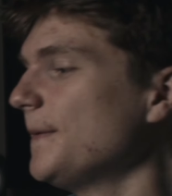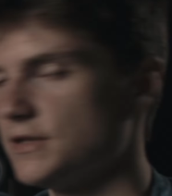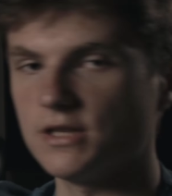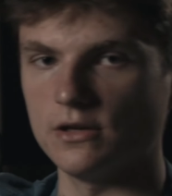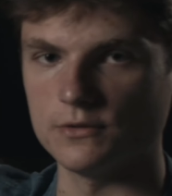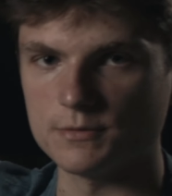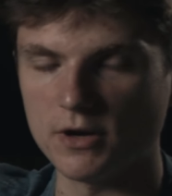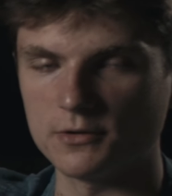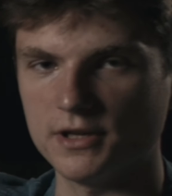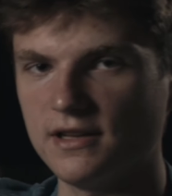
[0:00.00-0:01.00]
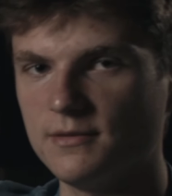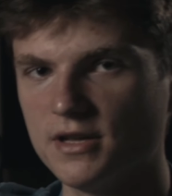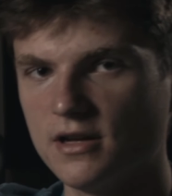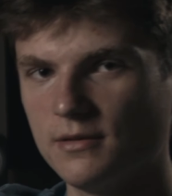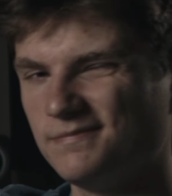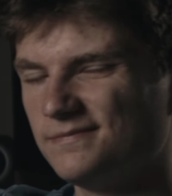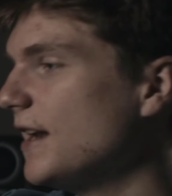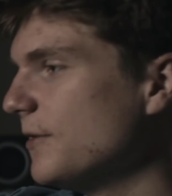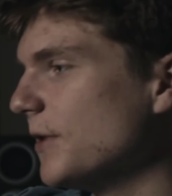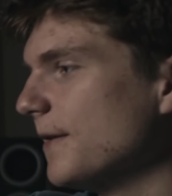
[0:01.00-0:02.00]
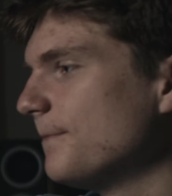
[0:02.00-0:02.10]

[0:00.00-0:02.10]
So, Smallrig, hit me up. Anyway,